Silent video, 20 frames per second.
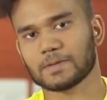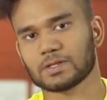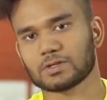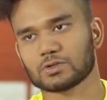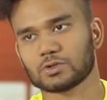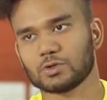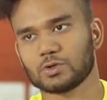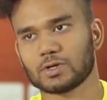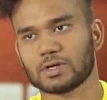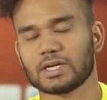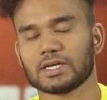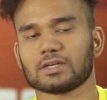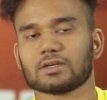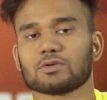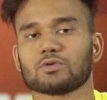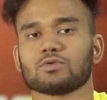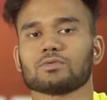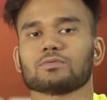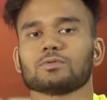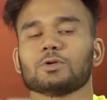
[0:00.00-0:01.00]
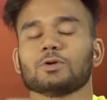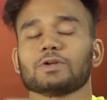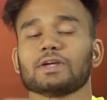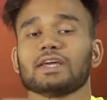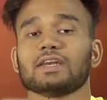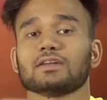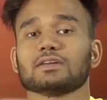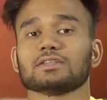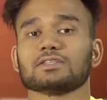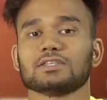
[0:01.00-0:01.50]
So you're like, your
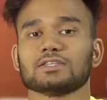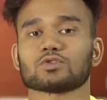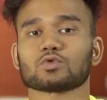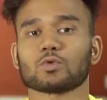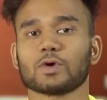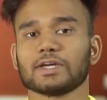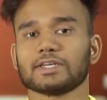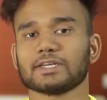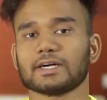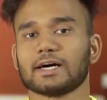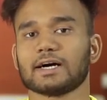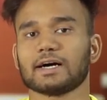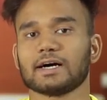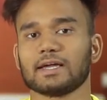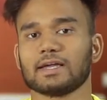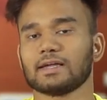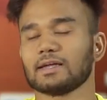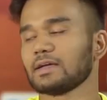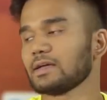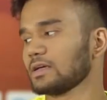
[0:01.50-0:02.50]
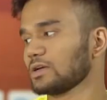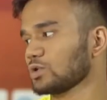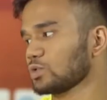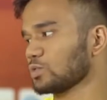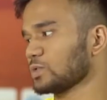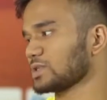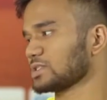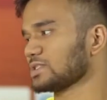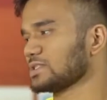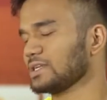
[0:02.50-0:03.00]
energy is quite high
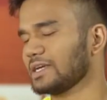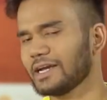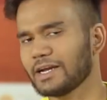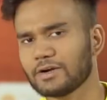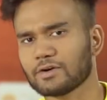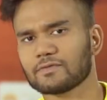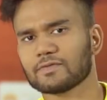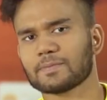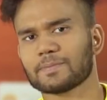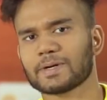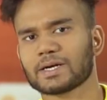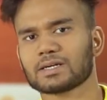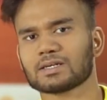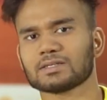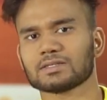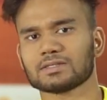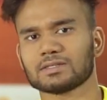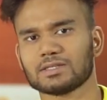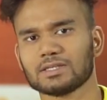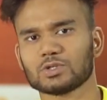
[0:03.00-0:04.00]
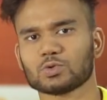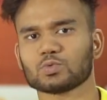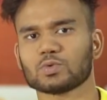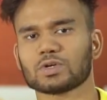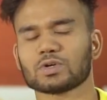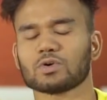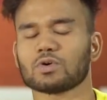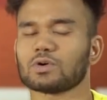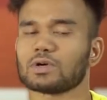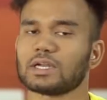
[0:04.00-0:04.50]
towards the end of the practice. This
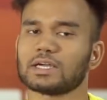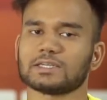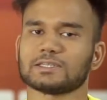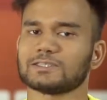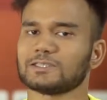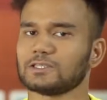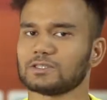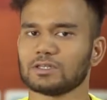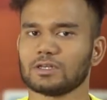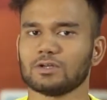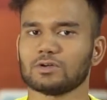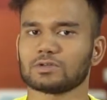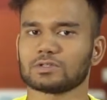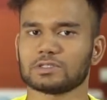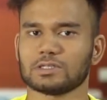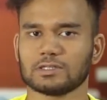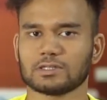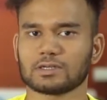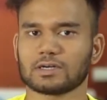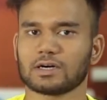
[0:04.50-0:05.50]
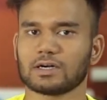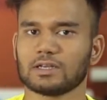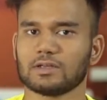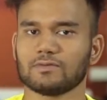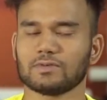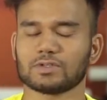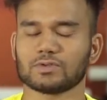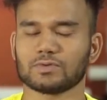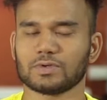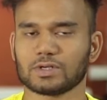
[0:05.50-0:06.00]
one or like Shitali or Shitkari,
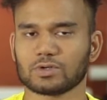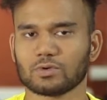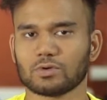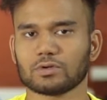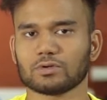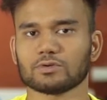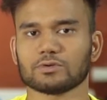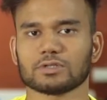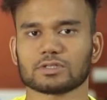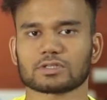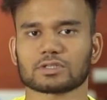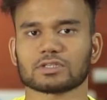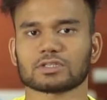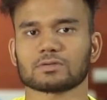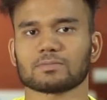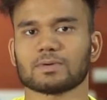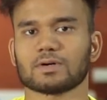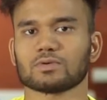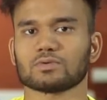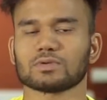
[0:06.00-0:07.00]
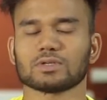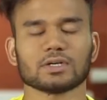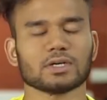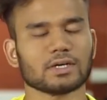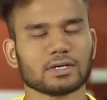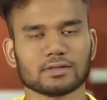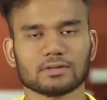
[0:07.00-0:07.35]
which we are going to discuss about.